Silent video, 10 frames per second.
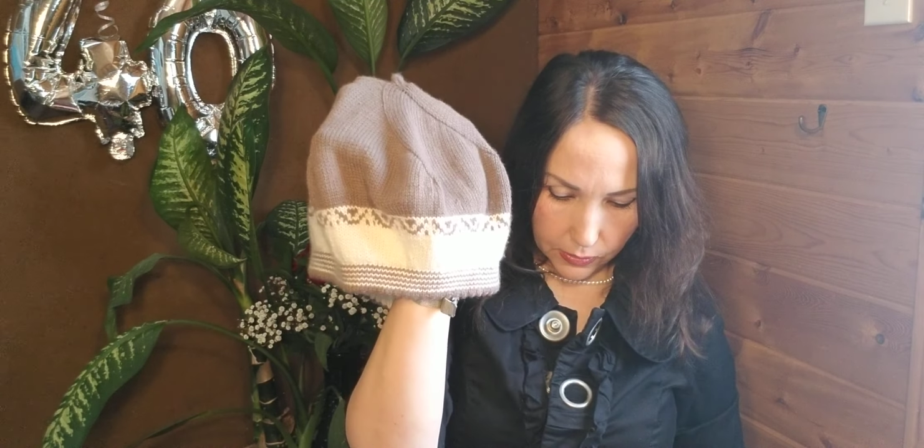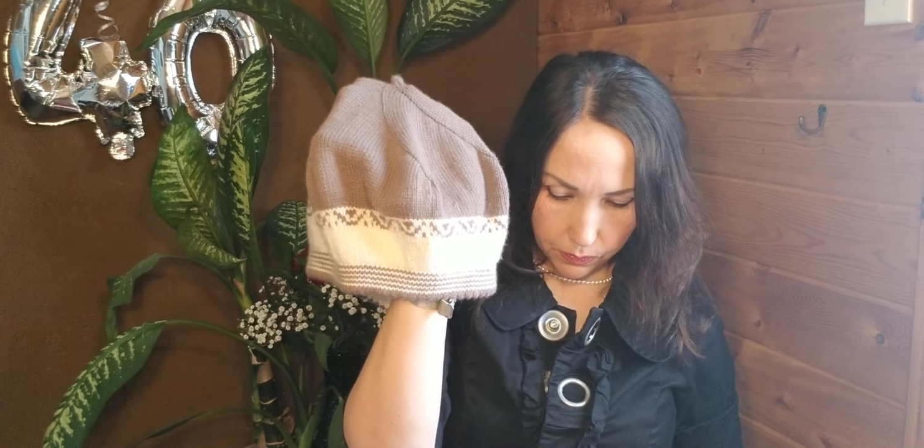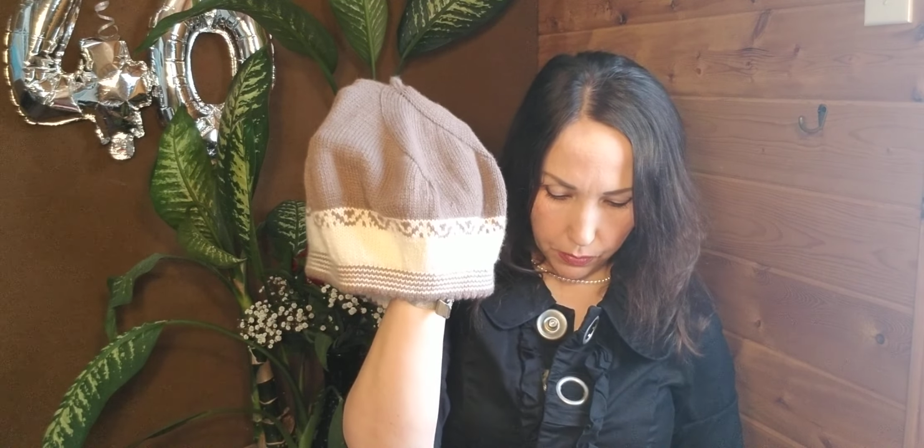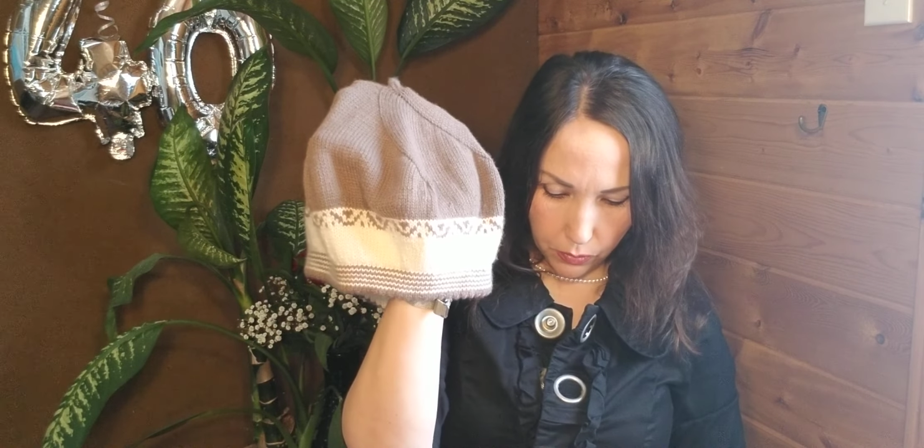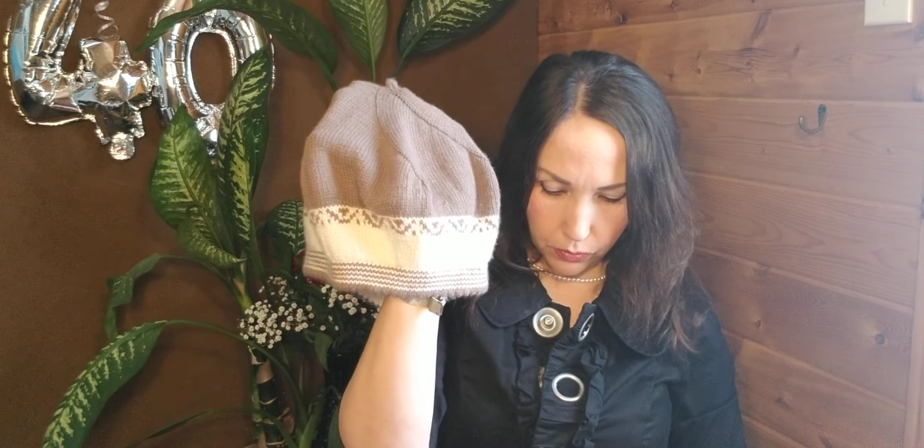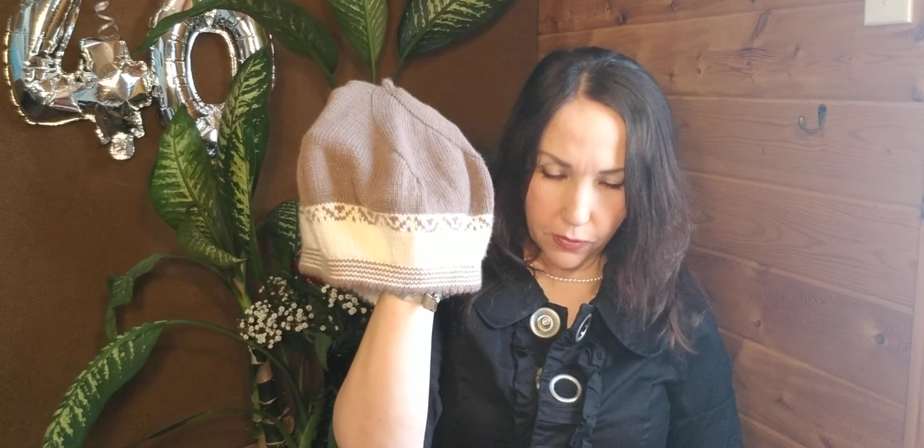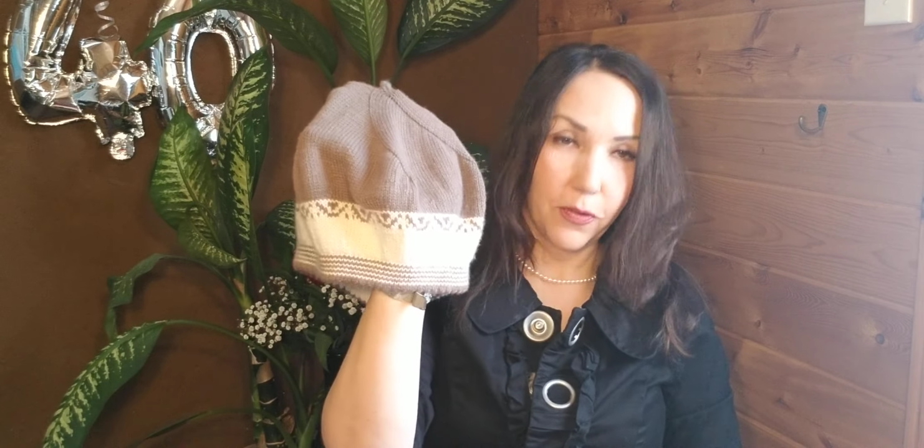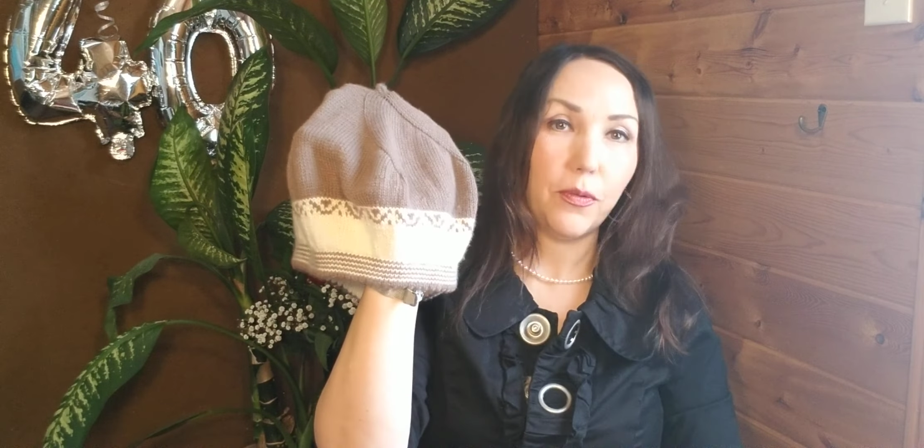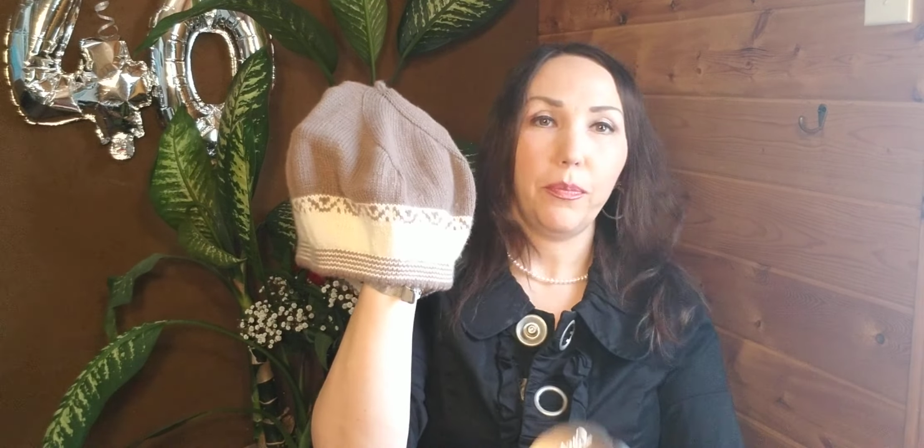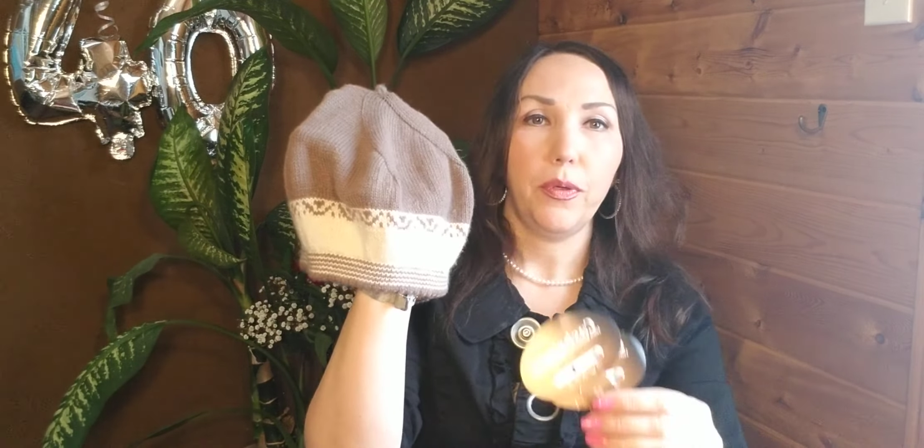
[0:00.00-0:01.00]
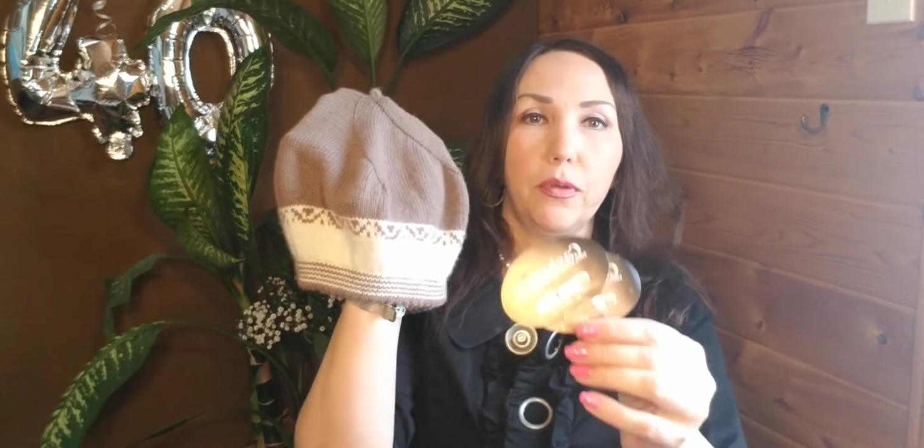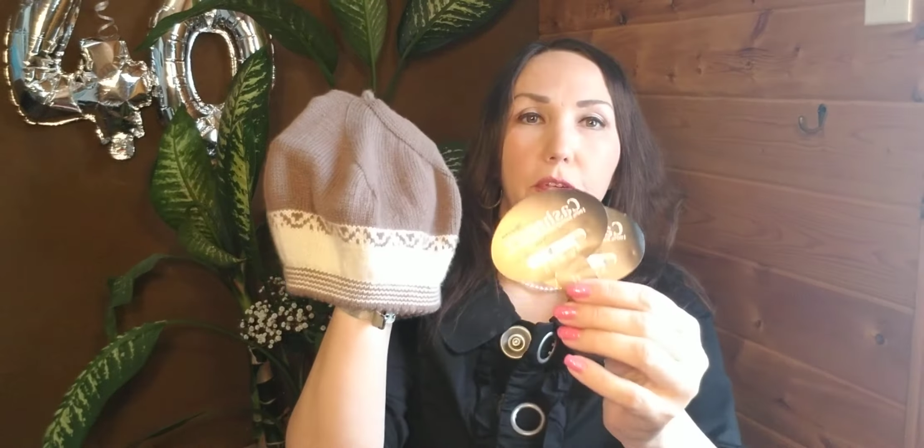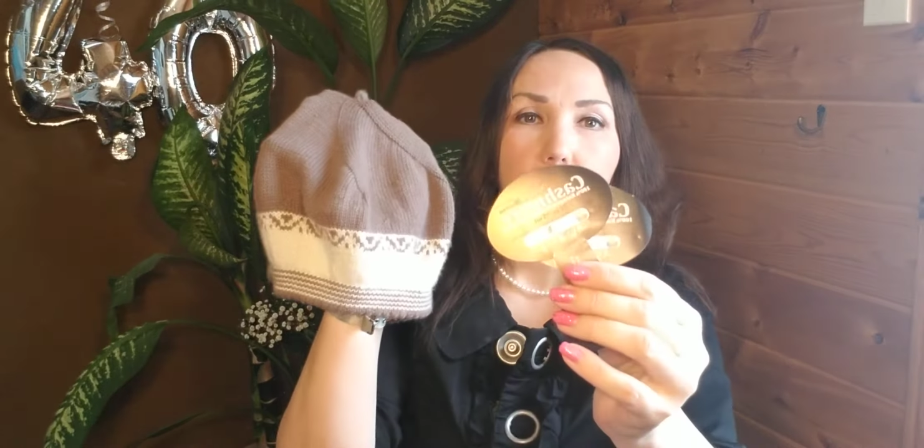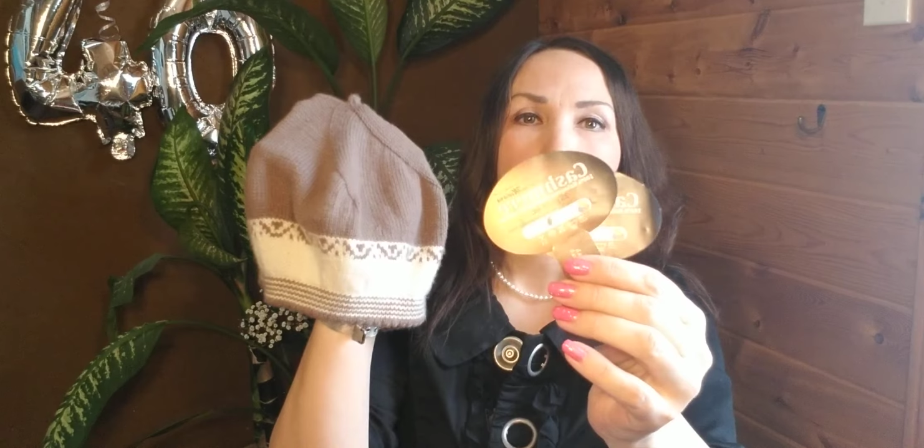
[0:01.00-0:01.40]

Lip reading: beautiful